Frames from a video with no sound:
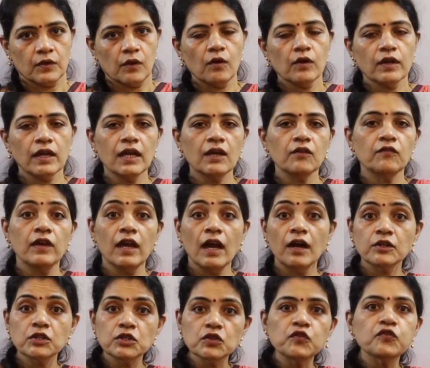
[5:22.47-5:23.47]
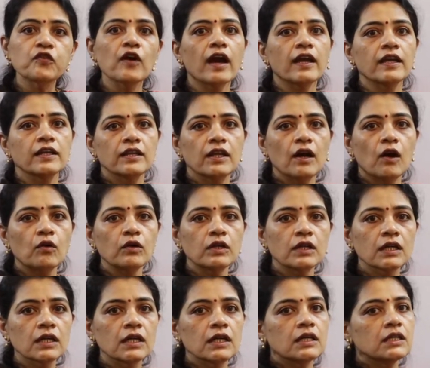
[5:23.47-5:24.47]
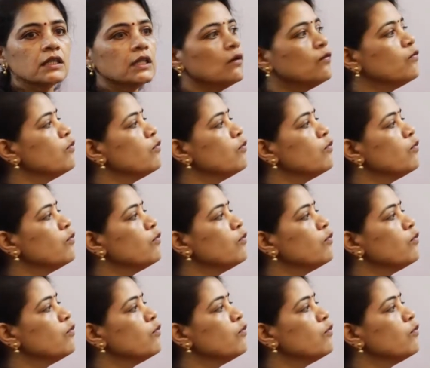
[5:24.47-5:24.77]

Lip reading: Okay, we have to find out the